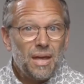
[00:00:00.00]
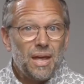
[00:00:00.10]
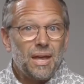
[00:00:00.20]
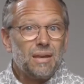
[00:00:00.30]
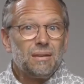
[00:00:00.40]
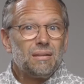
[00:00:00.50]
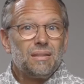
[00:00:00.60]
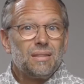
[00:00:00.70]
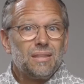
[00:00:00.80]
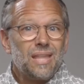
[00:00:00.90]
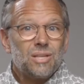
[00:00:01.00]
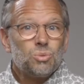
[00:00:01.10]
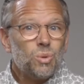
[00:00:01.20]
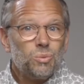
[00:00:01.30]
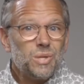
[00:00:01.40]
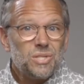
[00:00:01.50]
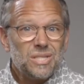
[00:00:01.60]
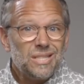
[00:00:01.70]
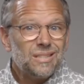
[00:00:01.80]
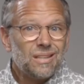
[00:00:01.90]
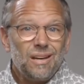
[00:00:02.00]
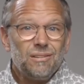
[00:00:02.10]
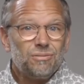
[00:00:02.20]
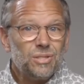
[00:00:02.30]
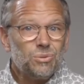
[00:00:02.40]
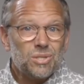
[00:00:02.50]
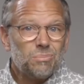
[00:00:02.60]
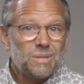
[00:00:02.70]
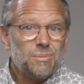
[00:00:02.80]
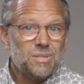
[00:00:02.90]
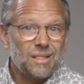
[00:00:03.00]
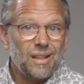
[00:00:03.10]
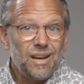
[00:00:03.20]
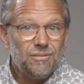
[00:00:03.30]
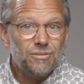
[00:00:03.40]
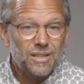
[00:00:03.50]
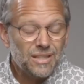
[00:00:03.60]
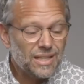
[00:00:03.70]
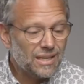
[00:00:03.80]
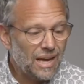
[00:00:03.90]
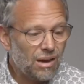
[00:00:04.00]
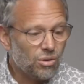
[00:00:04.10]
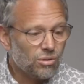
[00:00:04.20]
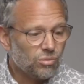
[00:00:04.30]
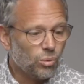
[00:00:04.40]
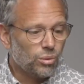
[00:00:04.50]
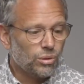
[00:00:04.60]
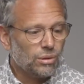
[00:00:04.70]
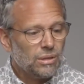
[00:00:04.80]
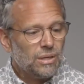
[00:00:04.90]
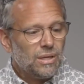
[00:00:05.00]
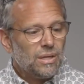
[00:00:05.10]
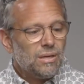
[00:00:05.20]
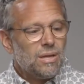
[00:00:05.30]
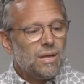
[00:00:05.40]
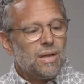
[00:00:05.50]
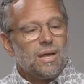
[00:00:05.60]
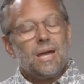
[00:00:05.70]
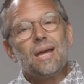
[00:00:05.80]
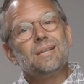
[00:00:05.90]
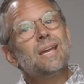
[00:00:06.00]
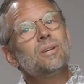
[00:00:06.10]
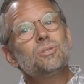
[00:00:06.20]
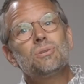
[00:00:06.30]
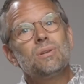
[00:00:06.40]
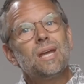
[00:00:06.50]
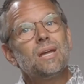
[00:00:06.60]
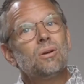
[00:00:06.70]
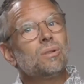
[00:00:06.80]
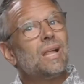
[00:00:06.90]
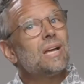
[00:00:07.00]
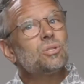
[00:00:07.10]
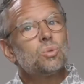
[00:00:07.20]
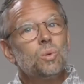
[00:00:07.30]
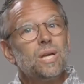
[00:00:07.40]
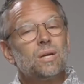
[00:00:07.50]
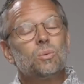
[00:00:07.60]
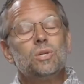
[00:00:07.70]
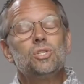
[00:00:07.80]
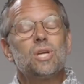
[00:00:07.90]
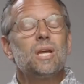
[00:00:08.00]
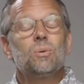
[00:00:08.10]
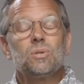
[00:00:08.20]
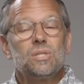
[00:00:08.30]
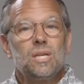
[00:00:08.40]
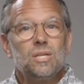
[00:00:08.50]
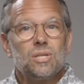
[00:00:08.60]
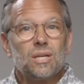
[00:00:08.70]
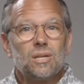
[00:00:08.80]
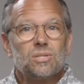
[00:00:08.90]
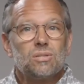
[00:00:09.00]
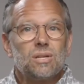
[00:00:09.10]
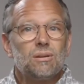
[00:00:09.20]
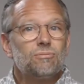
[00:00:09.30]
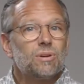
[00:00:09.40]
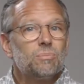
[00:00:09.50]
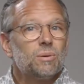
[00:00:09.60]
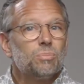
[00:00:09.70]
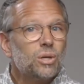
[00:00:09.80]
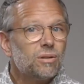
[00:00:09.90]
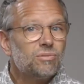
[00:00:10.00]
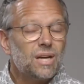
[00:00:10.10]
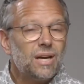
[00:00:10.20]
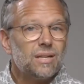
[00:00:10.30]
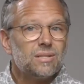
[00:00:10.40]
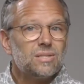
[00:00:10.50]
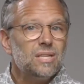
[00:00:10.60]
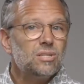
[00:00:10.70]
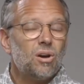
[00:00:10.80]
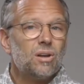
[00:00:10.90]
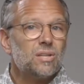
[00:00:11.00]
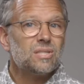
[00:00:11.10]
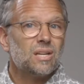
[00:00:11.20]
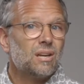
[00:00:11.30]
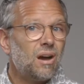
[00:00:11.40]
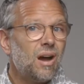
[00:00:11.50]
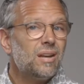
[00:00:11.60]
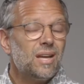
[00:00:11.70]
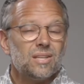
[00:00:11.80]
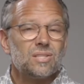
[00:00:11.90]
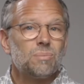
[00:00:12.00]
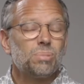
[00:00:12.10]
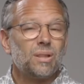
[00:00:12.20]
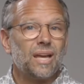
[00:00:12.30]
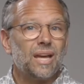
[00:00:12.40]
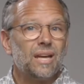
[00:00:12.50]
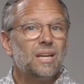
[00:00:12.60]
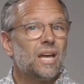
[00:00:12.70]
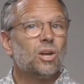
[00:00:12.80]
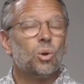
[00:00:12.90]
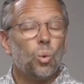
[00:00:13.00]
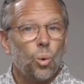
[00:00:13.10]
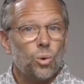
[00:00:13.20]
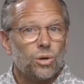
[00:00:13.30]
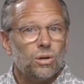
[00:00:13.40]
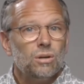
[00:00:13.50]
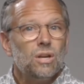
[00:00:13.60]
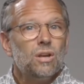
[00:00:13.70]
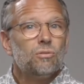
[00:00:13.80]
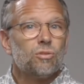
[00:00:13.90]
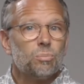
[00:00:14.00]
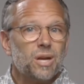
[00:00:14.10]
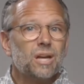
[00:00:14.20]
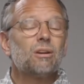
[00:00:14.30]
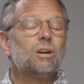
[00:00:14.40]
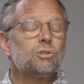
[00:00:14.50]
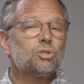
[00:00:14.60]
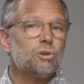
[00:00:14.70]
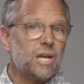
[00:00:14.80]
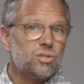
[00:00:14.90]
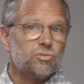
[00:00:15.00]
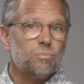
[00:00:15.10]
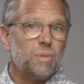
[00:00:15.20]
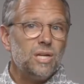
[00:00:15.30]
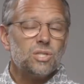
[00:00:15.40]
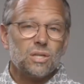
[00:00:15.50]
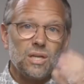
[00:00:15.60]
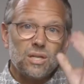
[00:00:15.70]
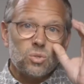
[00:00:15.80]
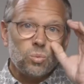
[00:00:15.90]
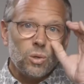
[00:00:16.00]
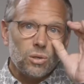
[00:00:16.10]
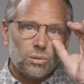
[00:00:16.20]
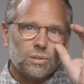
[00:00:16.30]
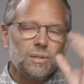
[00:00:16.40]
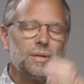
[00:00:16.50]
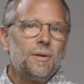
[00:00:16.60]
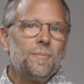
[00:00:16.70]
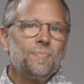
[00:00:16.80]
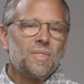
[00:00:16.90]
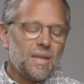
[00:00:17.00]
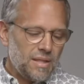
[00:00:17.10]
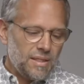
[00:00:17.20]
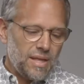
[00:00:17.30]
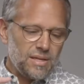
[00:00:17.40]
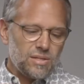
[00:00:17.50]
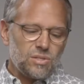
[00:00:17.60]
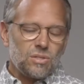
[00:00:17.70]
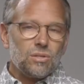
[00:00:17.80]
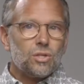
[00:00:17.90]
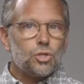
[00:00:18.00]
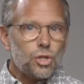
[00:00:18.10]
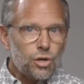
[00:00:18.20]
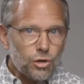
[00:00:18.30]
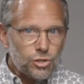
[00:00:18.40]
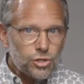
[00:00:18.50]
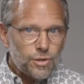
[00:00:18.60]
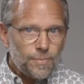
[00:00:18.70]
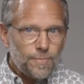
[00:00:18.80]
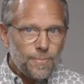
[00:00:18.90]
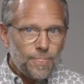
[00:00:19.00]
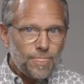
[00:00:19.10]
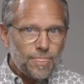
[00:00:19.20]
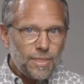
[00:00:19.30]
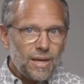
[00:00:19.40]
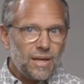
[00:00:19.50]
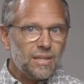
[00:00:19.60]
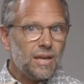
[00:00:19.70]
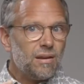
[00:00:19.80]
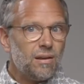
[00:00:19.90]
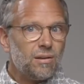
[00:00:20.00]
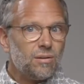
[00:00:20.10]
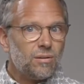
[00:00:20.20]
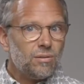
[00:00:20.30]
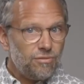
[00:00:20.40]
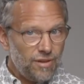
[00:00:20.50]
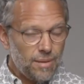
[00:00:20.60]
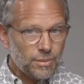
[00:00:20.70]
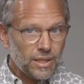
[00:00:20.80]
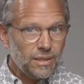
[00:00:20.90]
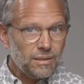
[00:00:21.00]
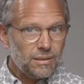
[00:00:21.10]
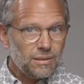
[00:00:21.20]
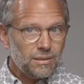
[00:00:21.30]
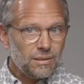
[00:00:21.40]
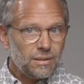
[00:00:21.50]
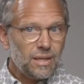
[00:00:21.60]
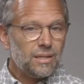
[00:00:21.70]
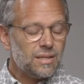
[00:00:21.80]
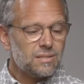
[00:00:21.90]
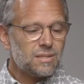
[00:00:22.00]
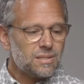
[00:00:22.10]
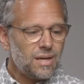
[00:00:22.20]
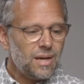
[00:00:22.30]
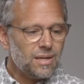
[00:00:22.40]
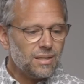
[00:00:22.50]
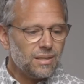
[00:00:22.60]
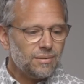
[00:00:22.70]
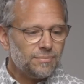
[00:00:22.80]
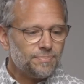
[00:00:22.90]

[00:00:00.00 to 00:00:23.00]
And that's what we see in life, too. Sometimes life can get out of order. And yesterday or last week, when Jake was teaching us from the book of Titus, he taught that God has a plan and an order for bringing about transformation in his world. That is the church, and then family, and then society.